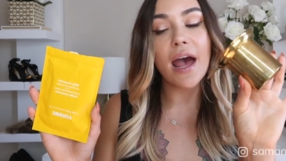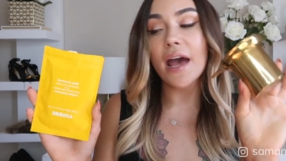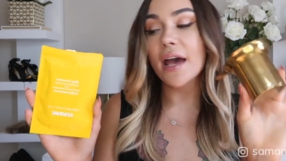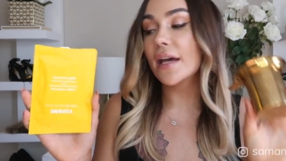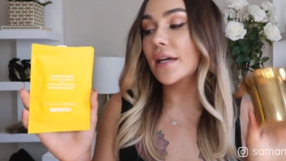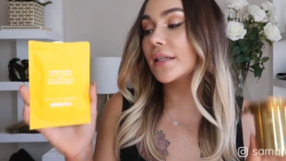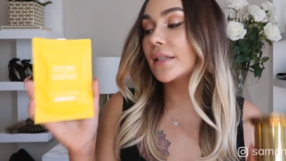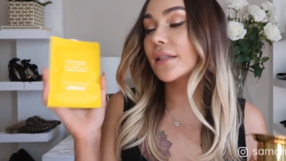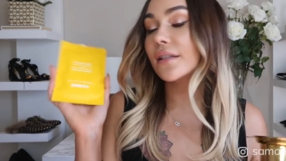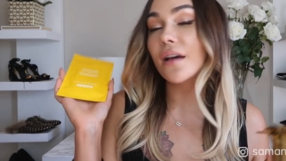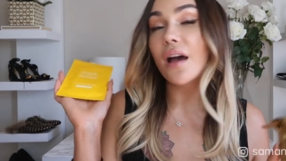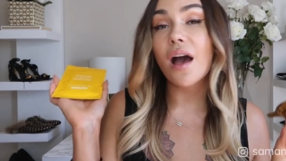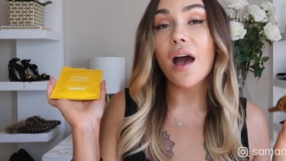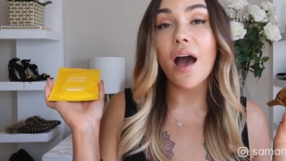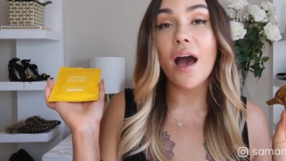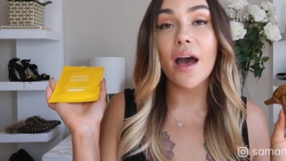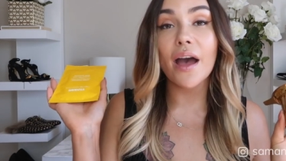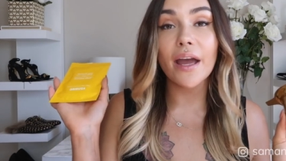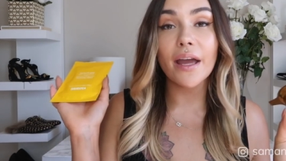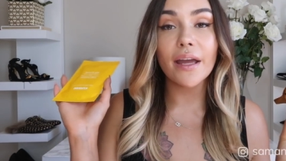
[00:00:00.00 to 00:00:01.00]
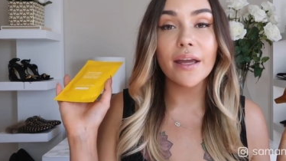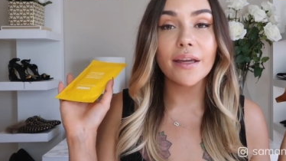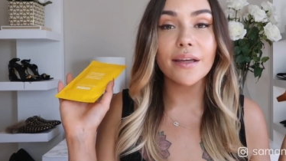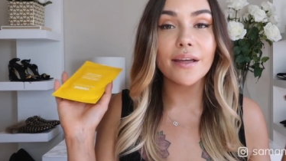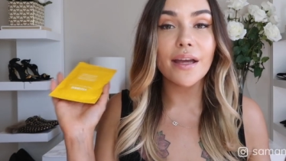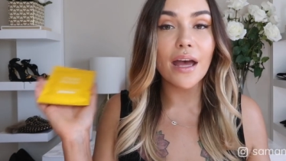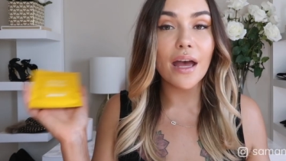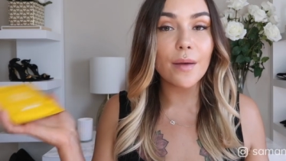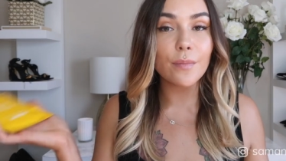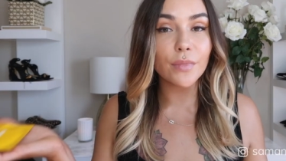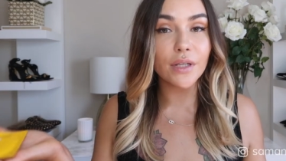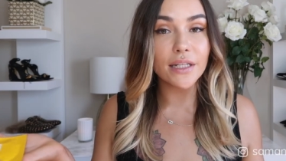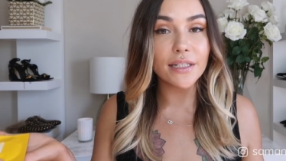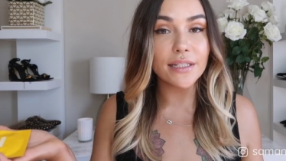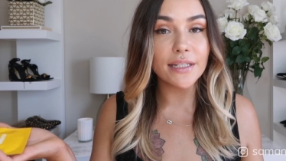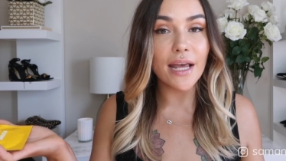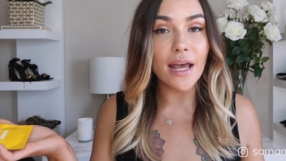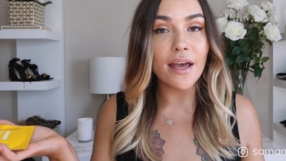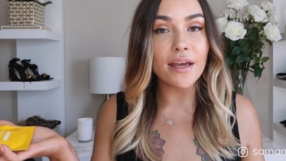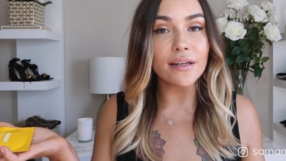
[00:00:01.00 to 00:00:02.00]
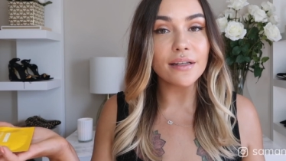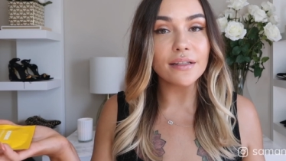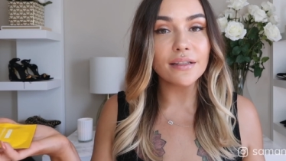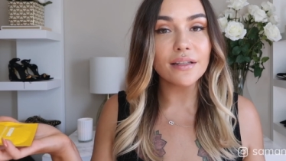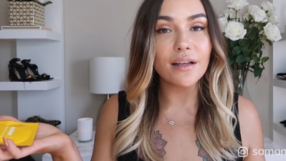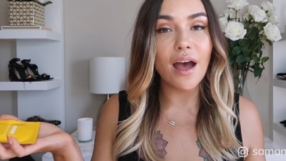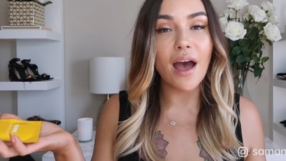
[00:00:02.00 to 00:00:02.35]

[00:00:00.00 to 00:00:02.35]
and I am content.